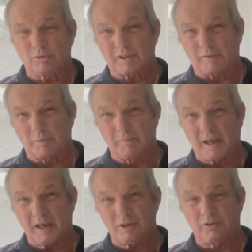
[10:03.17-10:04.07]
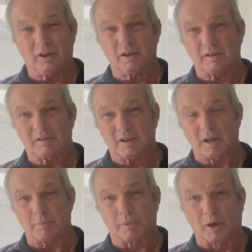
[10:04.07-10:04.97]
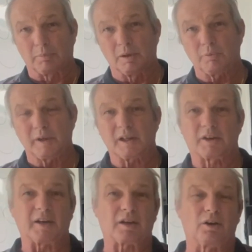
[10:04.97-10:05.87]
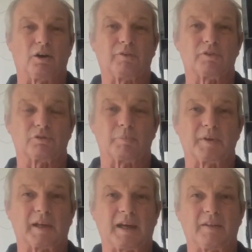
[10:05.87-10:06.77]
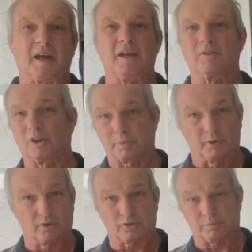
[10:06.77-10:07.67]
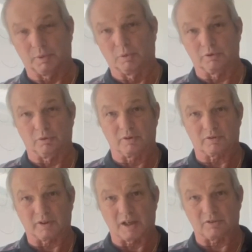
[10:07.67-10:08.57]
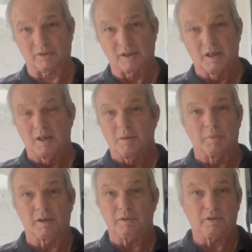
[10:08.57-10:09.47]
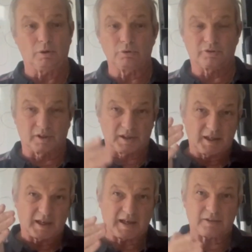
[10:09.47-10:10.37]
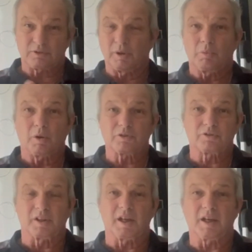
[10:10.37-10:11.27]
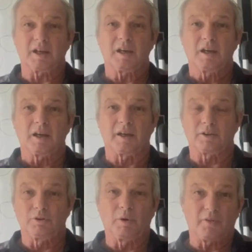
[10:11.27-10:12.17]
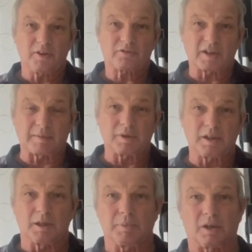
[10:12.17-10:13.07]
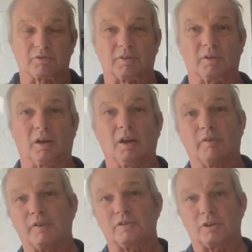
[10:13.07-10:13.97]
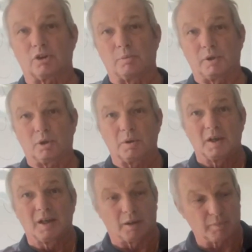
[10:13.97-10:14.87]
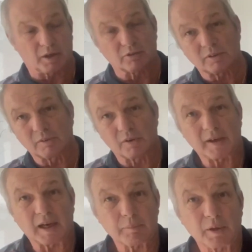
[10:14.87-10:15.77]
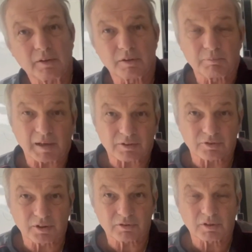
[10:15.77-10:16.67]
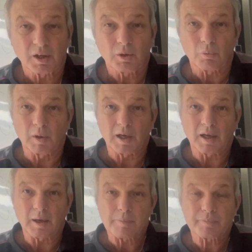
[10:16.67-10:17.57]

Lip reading: have a major problem with your crack off or something like that and you've got to put another spool during season. But usually I do it once a year, and I do it this time of year because I've got a lot of fishing coming up, and because I've got the Iberian Masters where